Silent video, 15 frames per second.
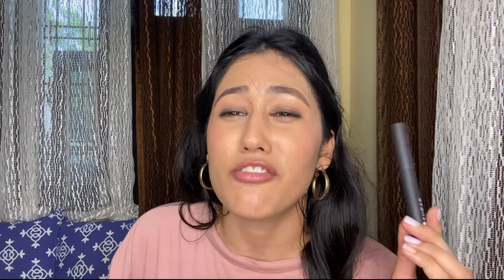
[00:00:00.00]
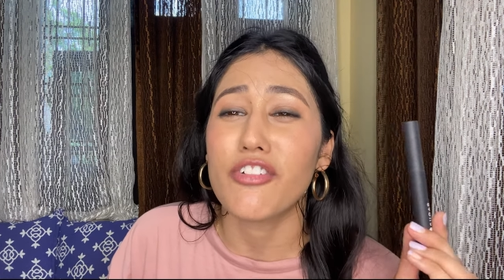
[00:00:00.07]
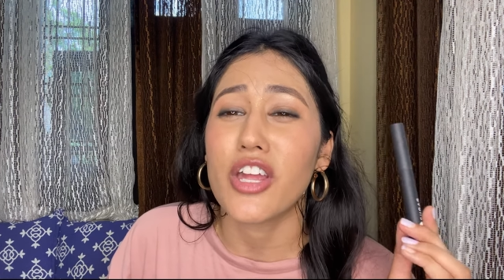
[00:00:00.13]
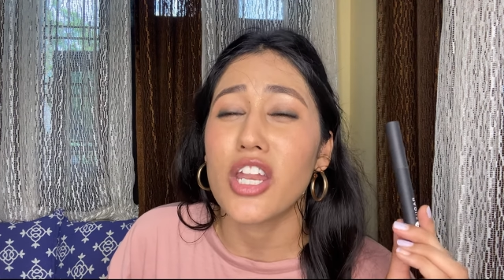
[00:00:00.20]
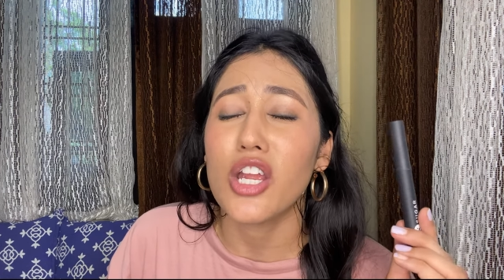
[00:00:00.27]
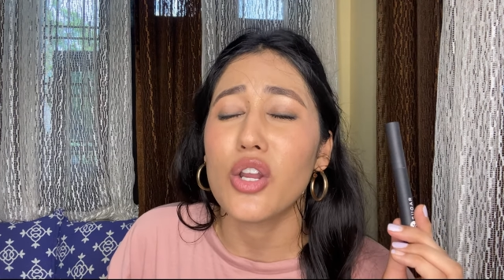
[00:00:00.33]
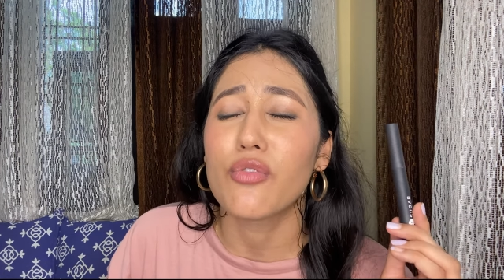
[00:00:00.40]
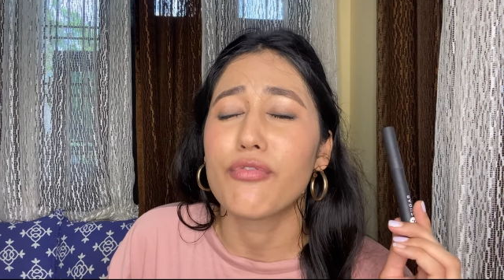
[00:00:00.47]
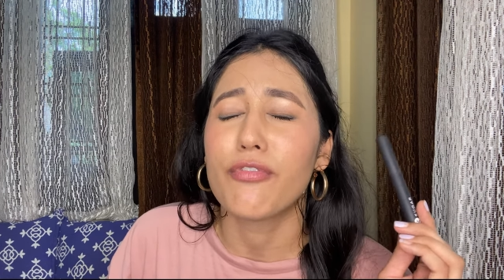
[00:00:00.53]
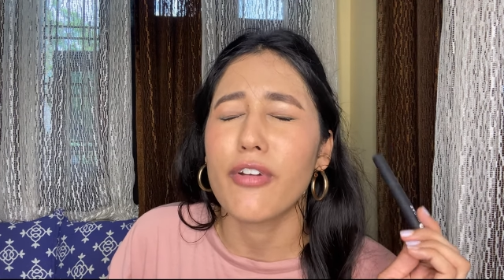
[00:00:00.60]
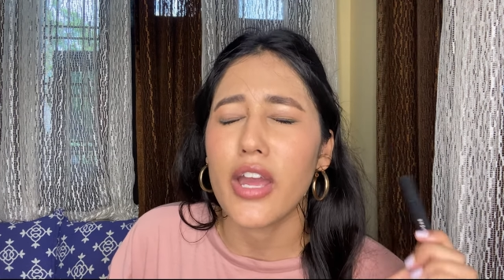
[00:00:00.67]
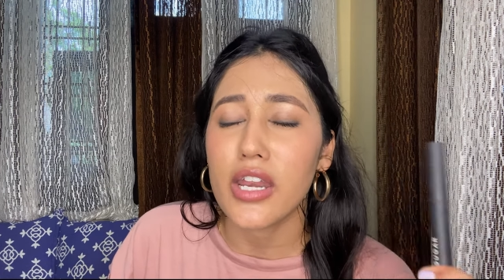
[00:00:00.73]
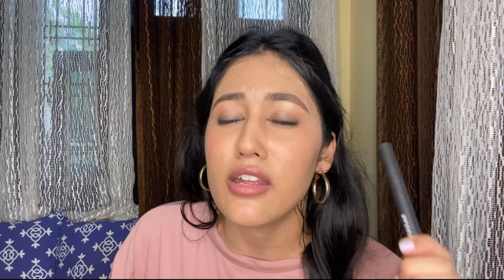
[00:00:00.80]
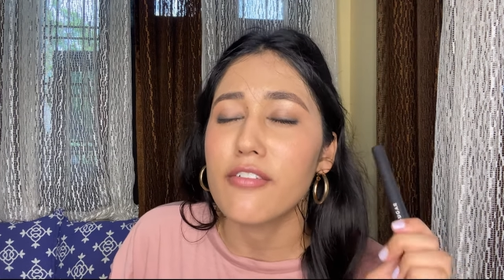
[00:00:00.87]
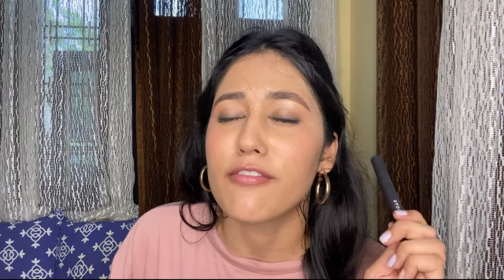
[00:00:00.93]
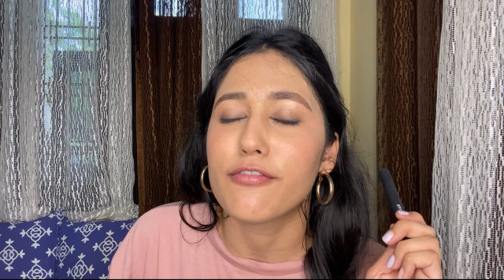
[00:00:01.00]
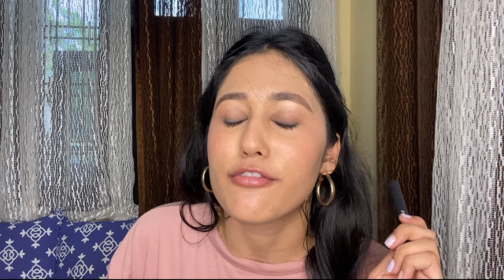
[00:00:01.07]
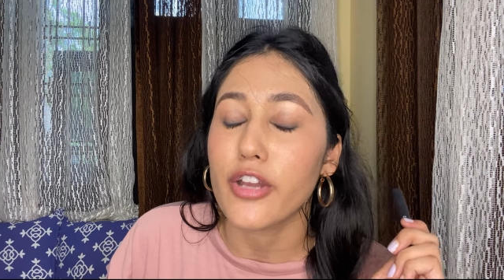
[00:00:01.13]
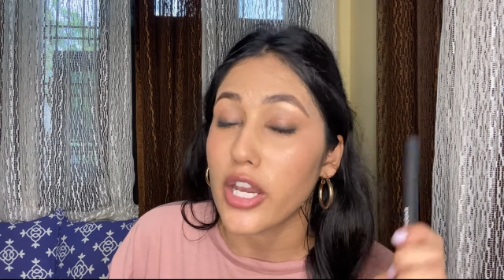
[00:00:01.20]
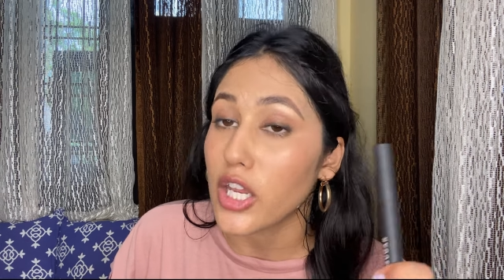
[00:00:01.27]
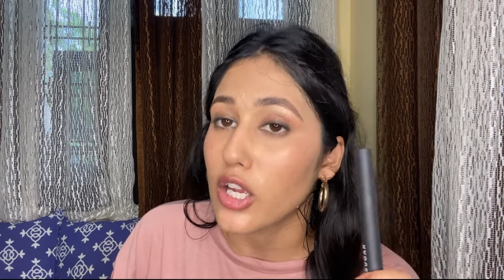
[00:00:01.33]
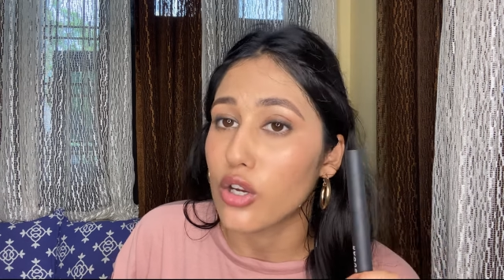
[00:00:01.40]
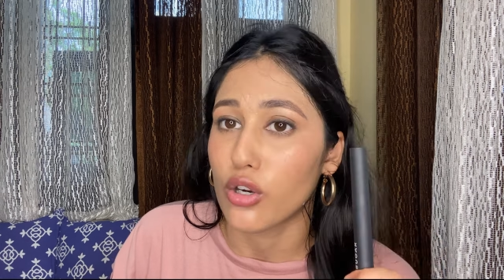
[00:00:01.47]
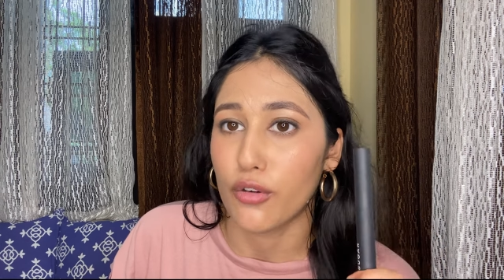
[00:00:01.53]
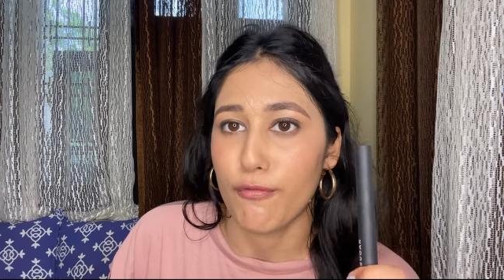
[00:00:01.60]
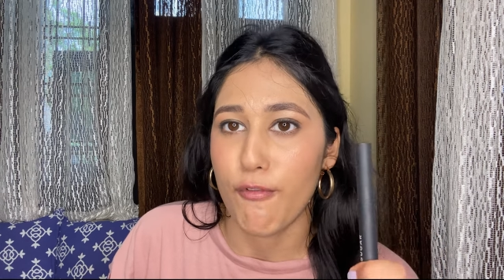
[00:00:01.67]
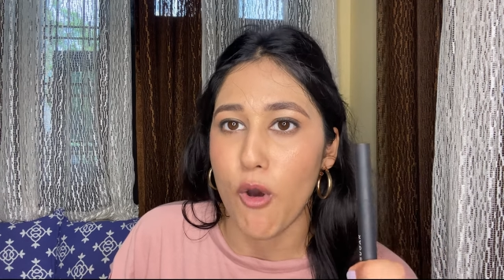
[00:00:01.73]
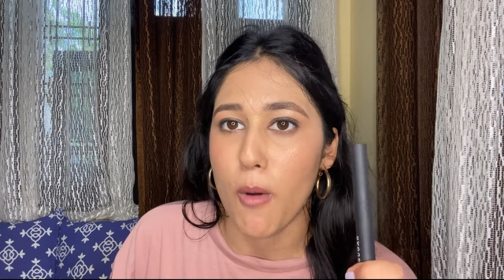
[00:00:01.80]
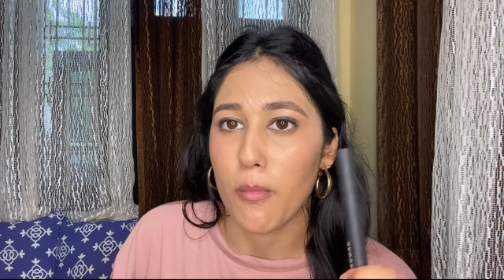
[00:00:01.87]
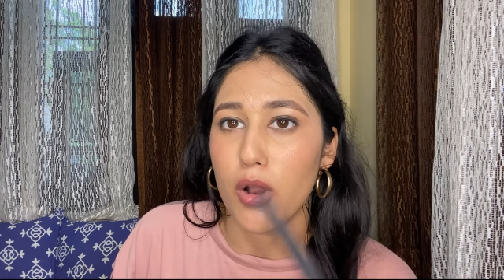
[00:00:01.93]
very very very good
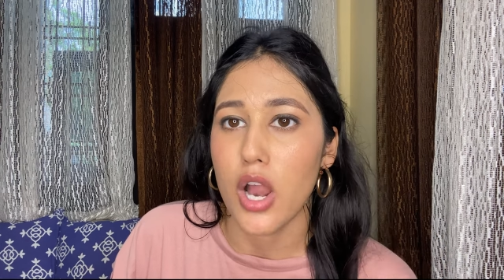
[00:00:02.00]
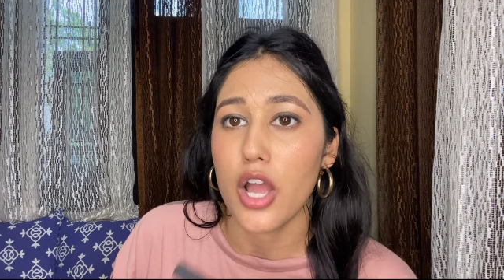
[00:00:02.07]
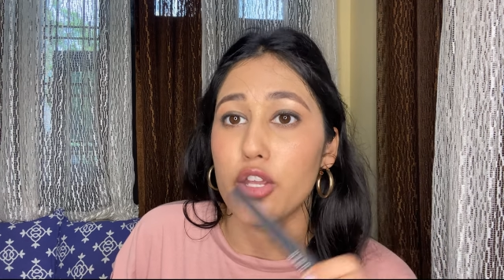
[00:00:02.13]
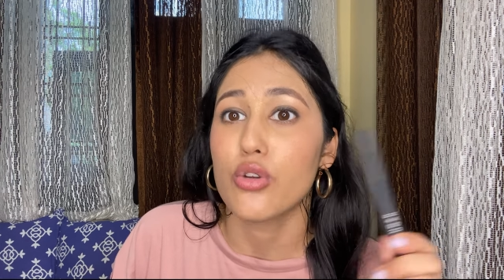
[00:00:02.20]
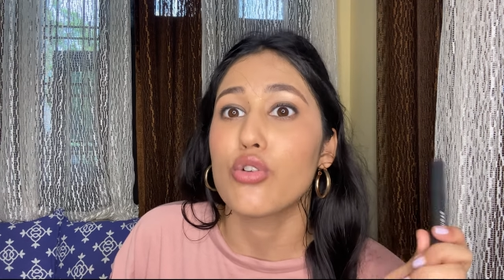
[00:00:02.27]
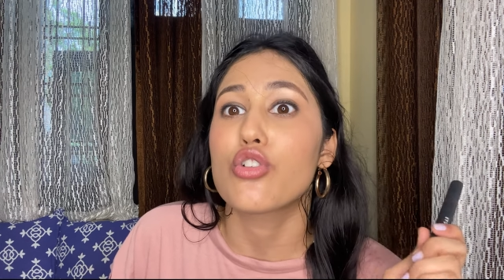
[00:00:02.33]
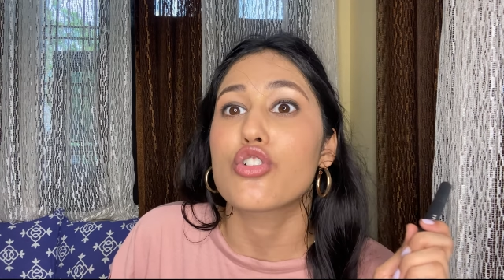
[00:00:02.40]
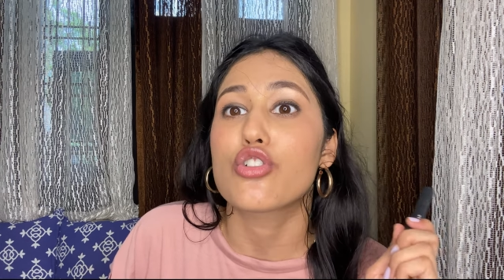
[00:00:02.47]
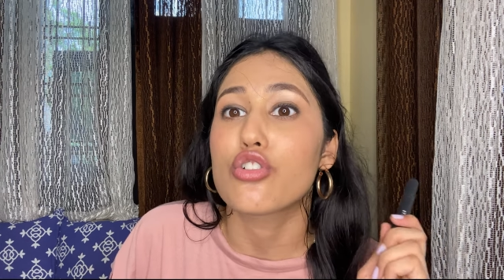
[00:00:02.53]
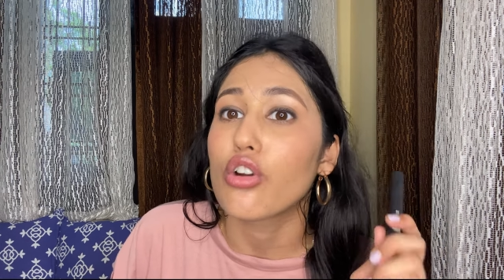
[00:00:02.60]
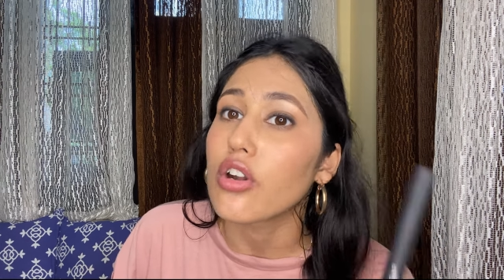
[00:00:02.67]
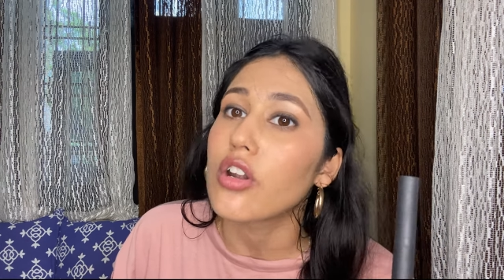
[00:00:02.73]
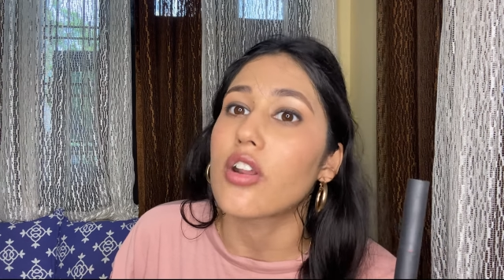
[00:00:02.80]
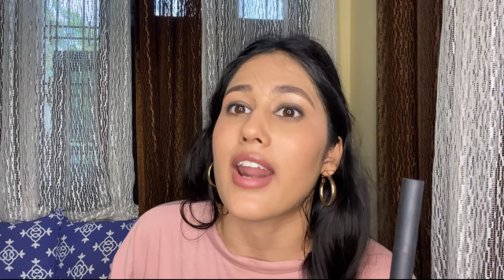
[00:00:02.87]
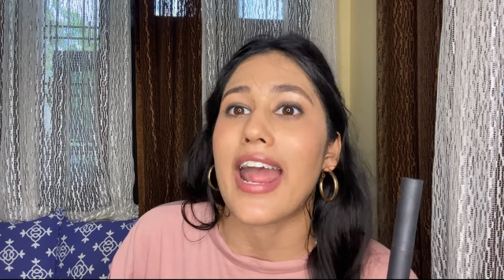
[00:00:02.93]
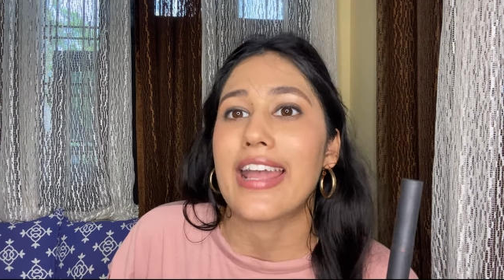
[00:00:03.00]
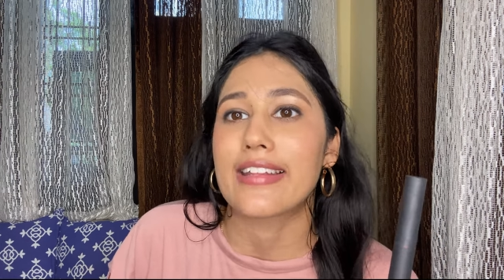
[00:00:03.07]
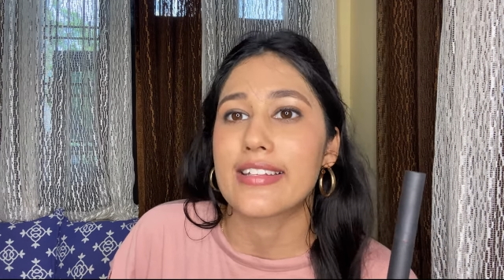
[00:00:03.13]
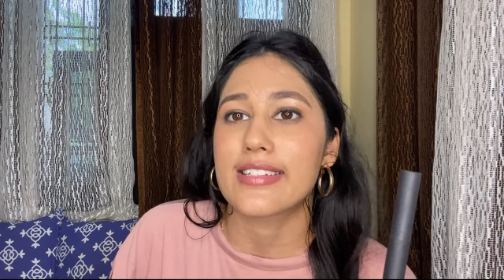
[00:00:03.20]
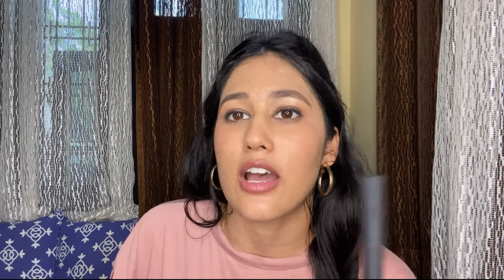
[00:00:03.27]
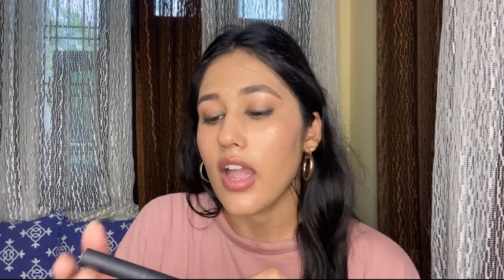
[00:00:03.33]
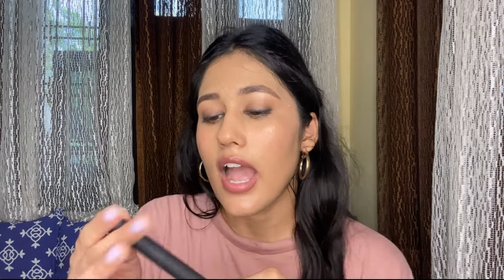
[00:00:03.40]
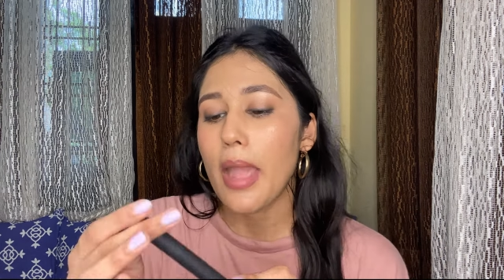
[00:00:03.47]
formula. You should try this out.